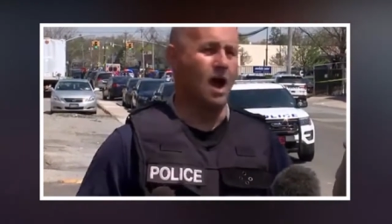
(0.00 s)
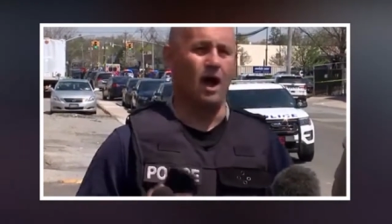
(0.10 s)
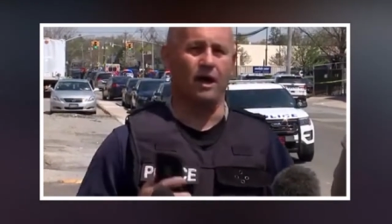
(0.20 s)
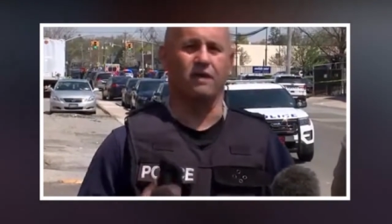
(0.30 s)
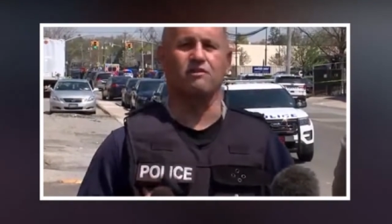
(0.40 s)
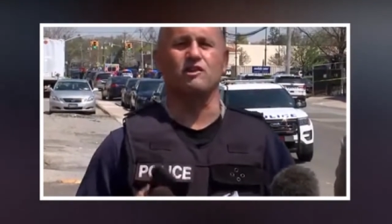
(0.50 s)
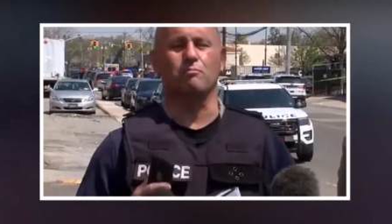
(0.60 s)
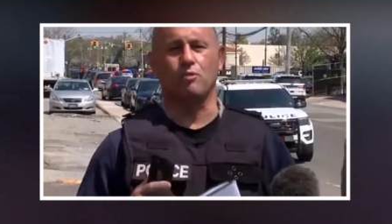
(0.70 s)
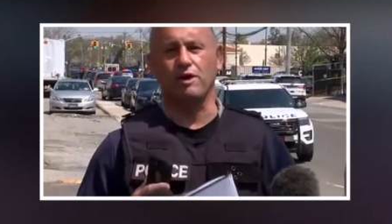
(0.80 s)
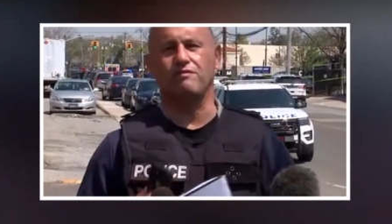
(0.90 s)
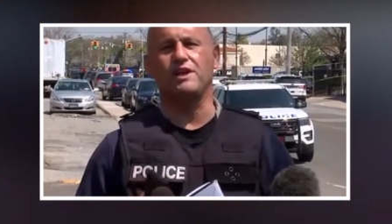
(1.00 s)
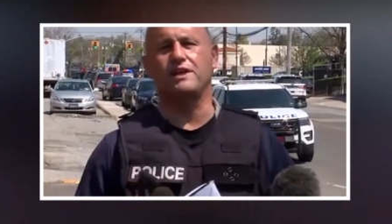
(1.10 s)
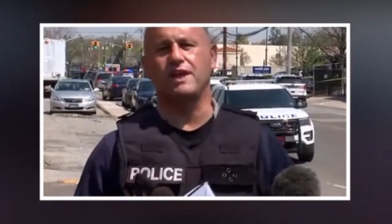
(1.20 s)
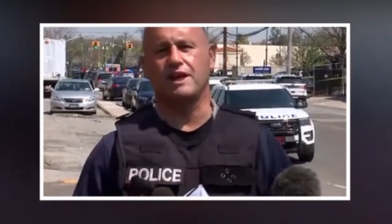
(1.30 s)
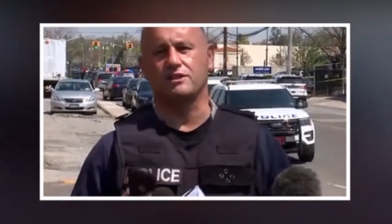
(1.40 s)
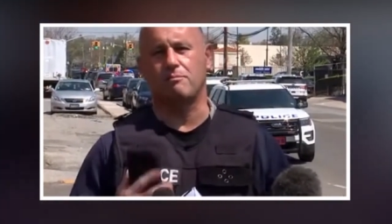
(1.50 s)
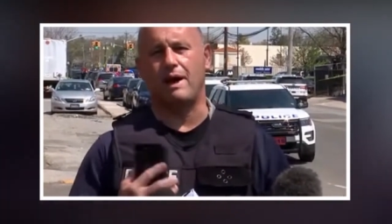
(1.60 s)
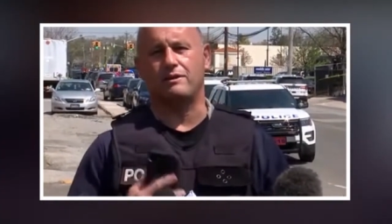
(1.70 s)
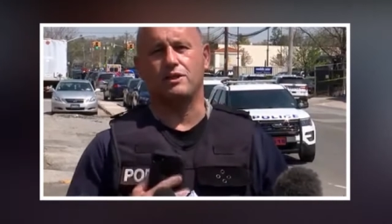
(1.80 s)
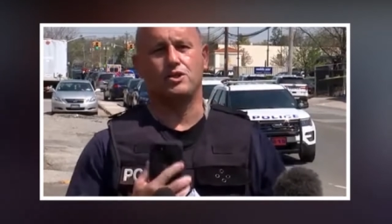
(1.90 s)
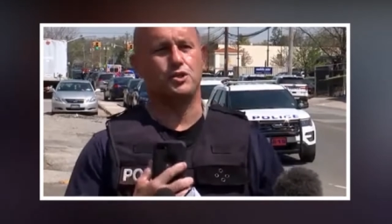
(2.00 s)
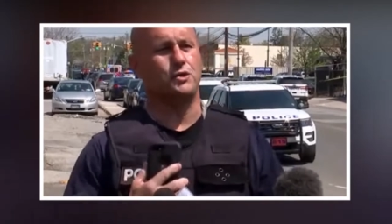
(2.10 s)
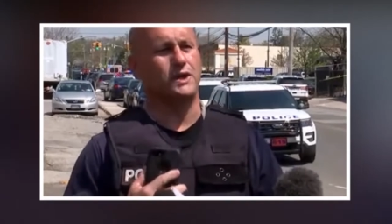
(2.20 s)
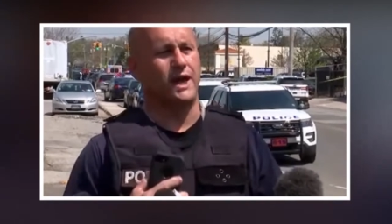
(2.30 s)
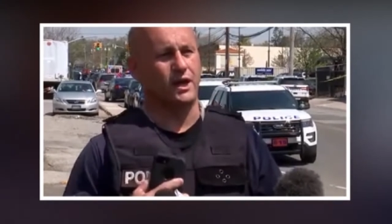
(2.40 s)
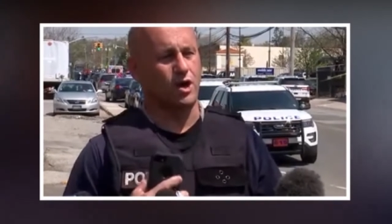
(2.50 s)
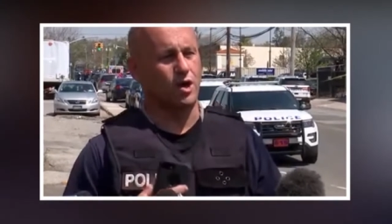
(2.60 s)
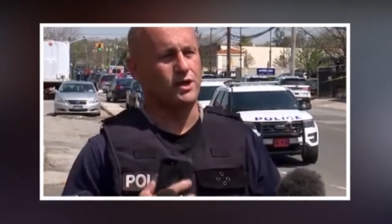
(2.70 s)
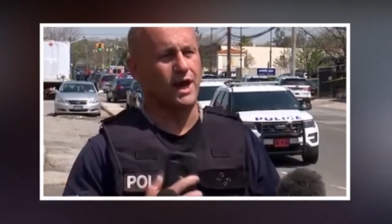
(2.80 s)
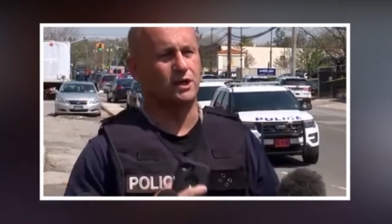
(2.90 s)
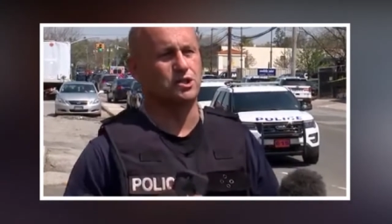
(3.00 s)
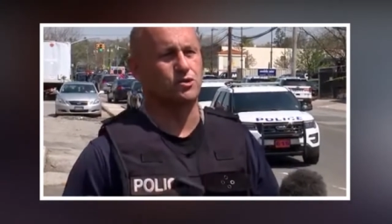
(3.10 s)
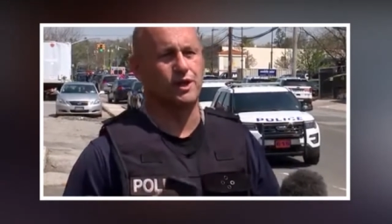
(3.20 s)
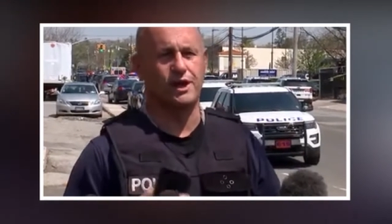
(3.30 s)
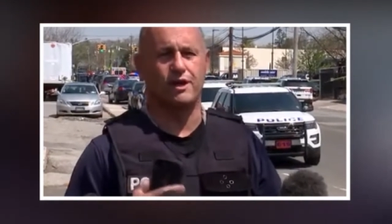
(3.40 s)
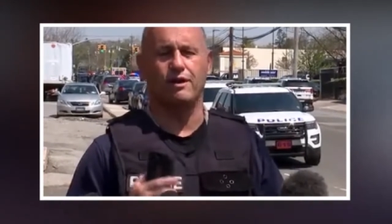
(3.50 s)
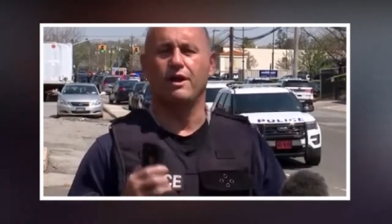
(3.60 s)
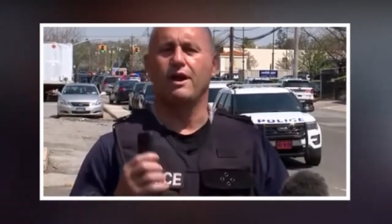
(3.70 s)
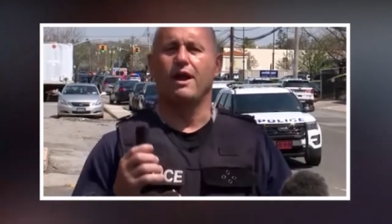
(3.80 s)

I'm going to give you some brief details about the shooting that occurred down the street here.